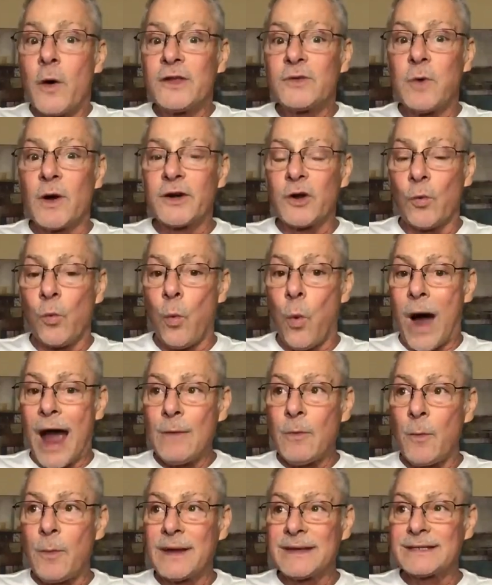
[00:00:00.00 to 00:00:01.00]
We always
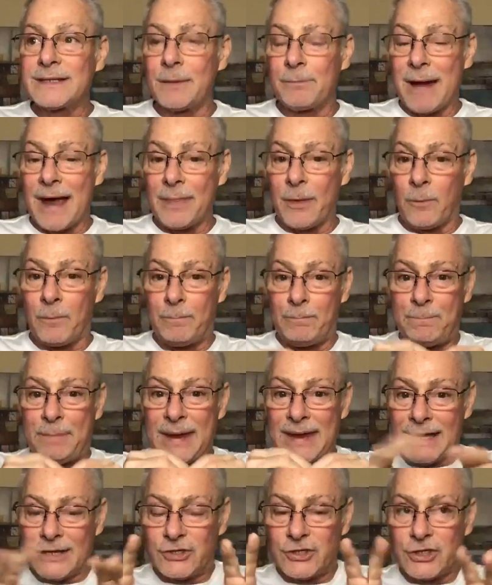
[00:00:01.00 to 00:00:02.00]
wonder why when we sit by
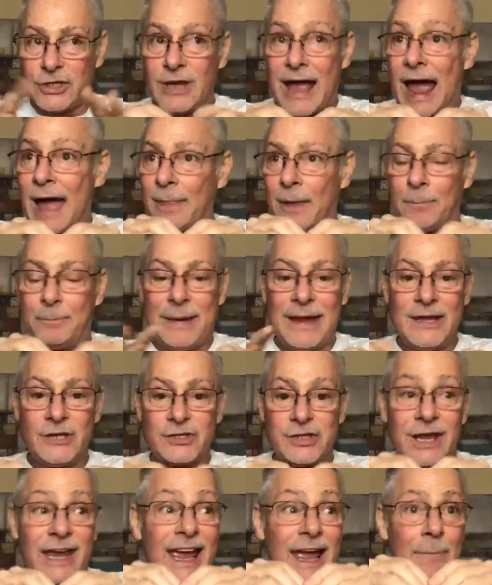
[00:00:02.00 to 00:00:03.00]
the beach, on
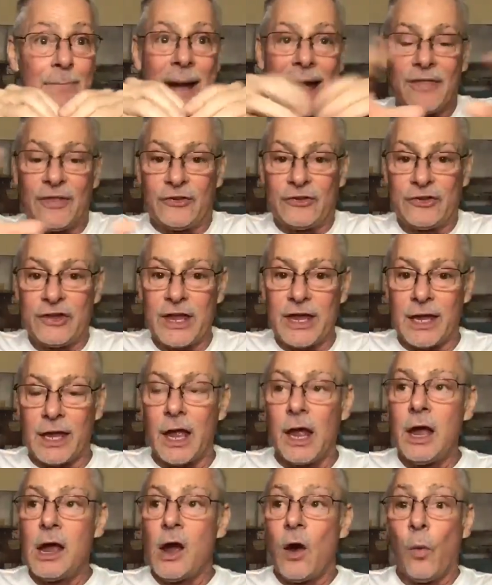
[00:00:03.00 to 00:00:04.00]
the beach by the
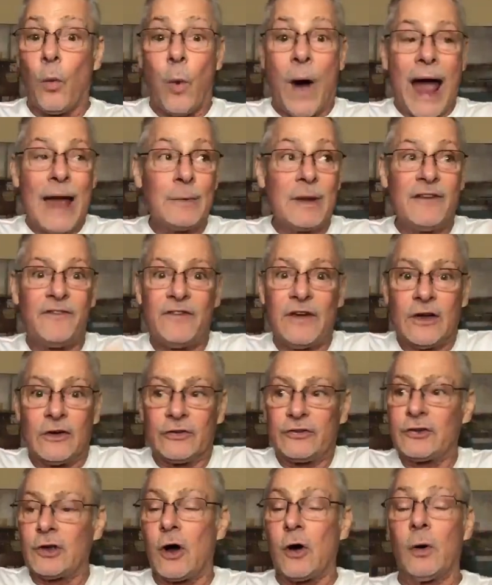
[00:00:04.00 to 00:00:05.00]
sea, why
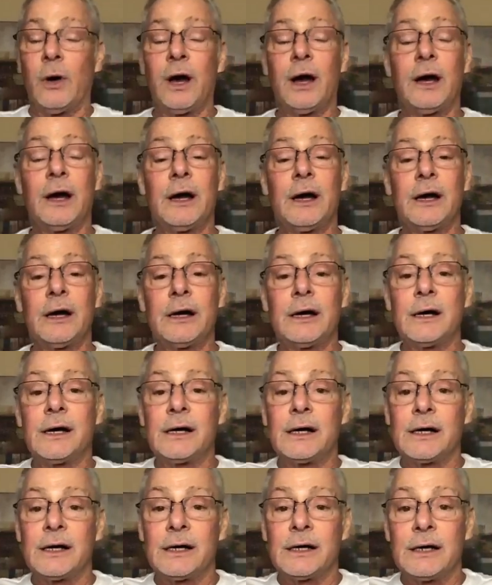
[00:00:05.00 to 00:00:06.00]
we feel so,
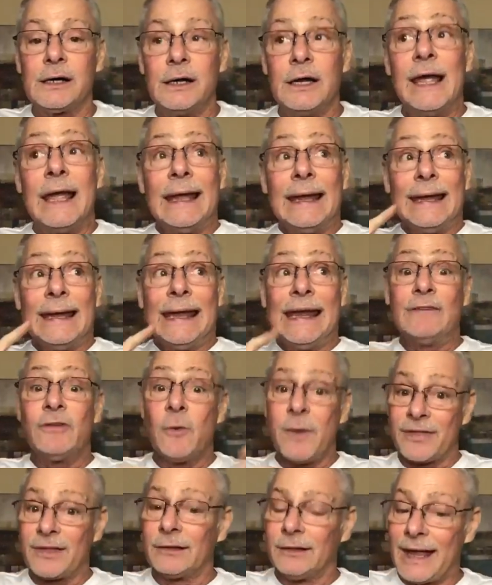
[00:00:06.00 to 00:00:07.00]

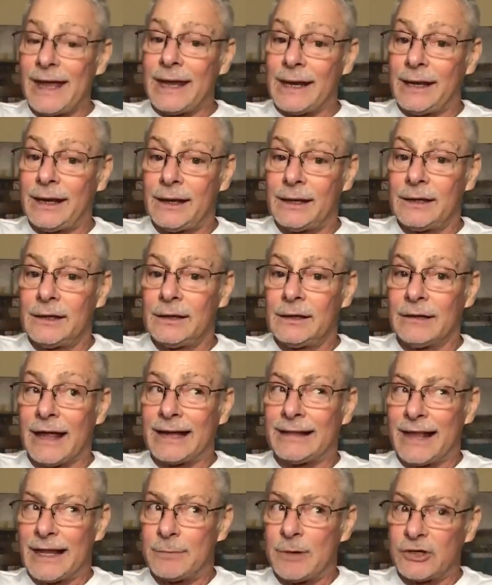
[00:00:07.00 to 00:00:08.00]
even with a lake,
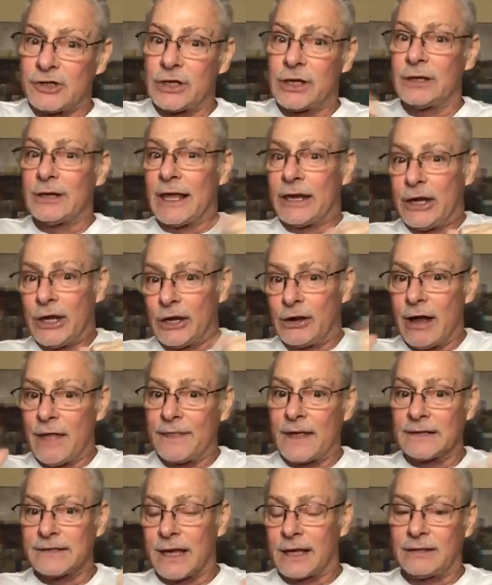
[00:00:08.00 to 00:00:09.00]
like Lake Michigan,
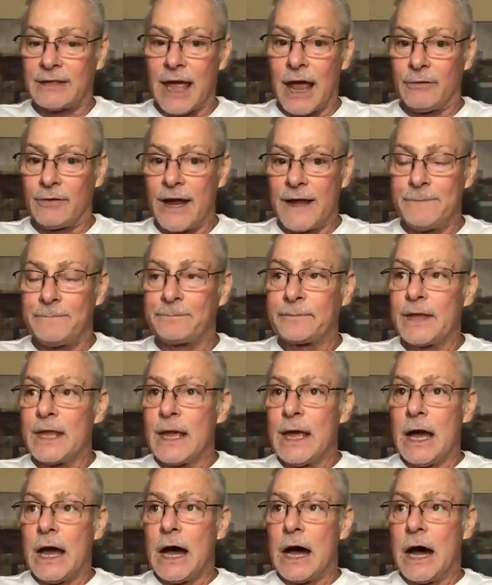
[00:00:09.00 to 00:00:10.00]
Lake Huron, things like that,
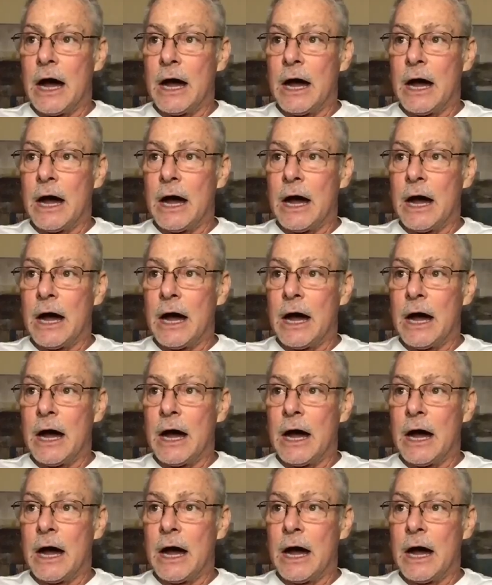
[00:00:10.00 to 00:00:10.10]
right?